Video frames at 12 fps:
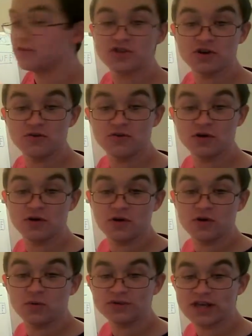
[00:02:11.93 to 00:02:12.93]
server
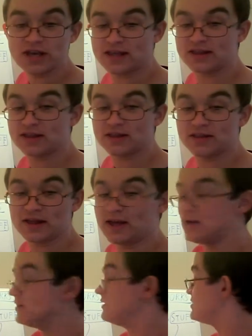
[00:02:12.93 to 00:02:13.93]
will take
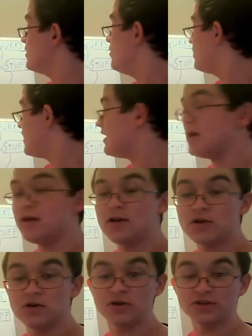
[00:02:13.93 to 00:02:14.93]
that and it'll say, okay,
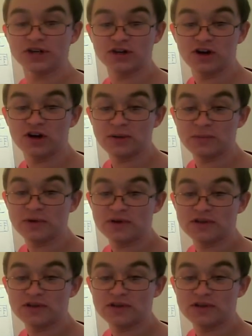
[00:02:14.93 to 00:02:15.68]
Google.com,